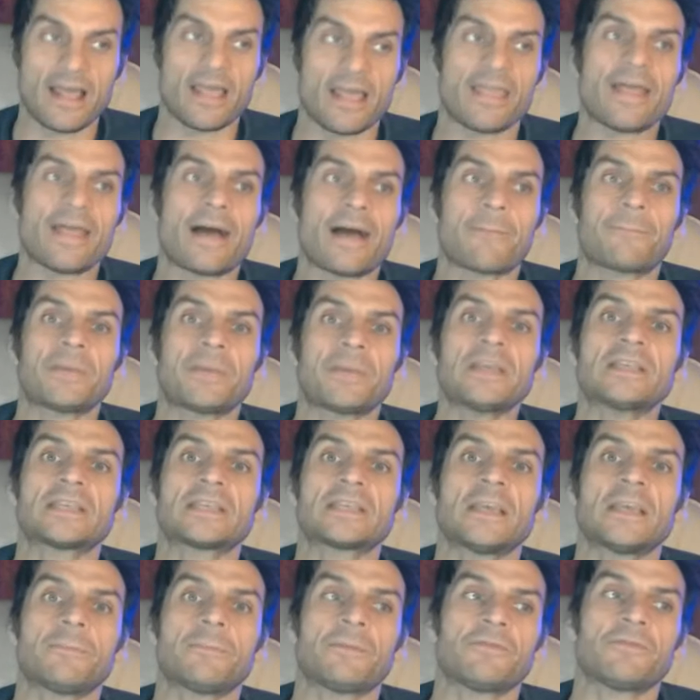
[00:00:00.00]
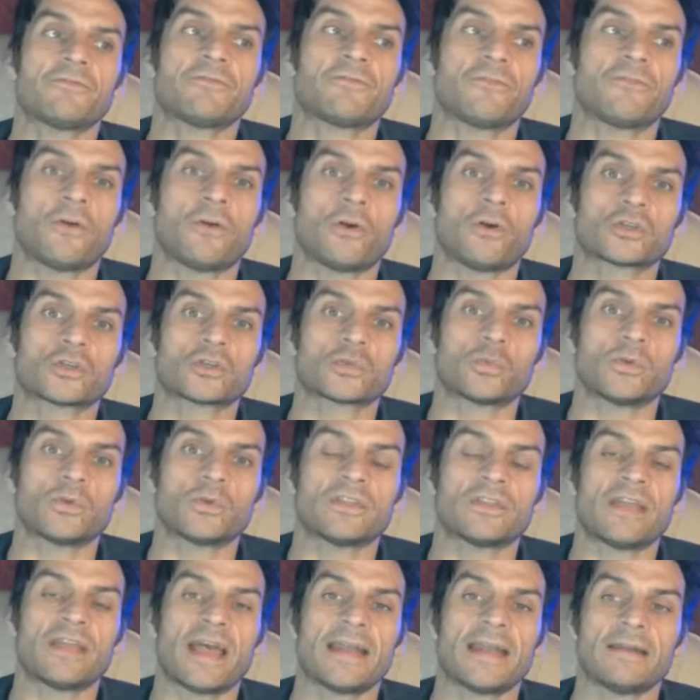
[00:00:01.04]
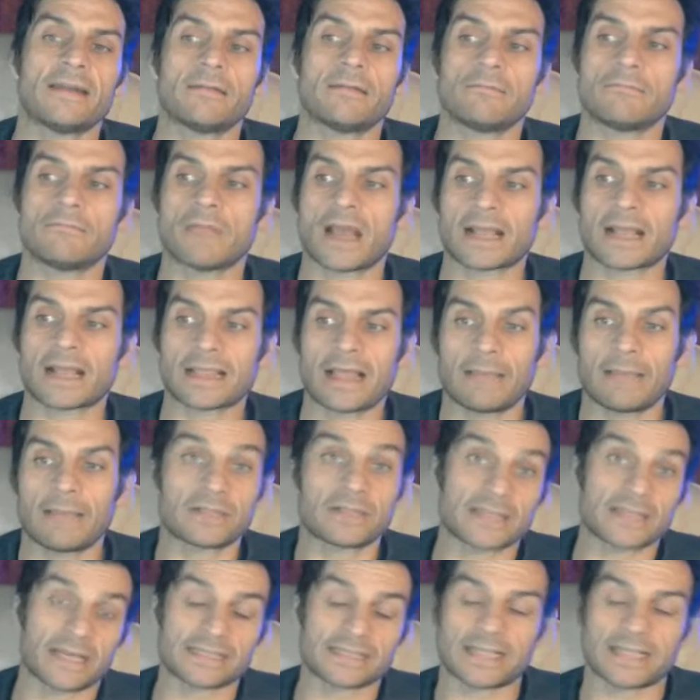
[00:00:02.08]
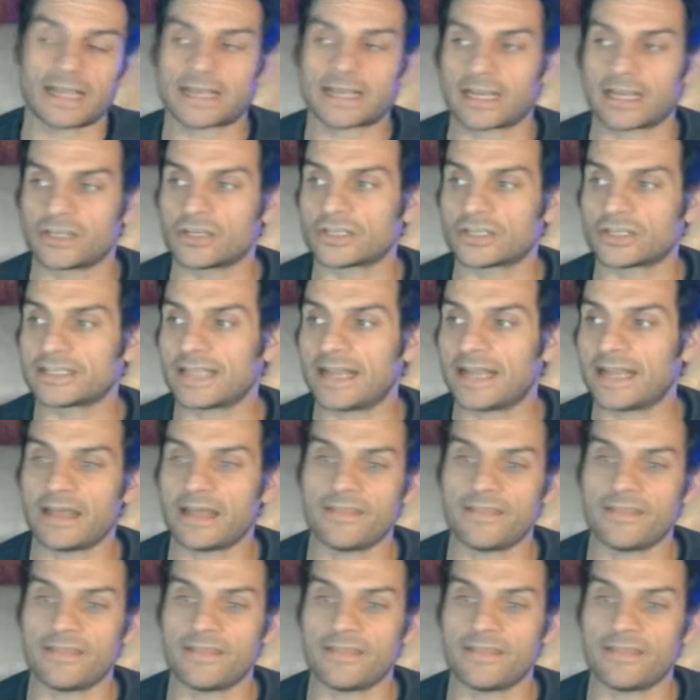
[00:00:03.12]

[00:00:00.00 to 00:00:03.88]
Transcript: That peacekeeping force would then acclimatize, like I just said.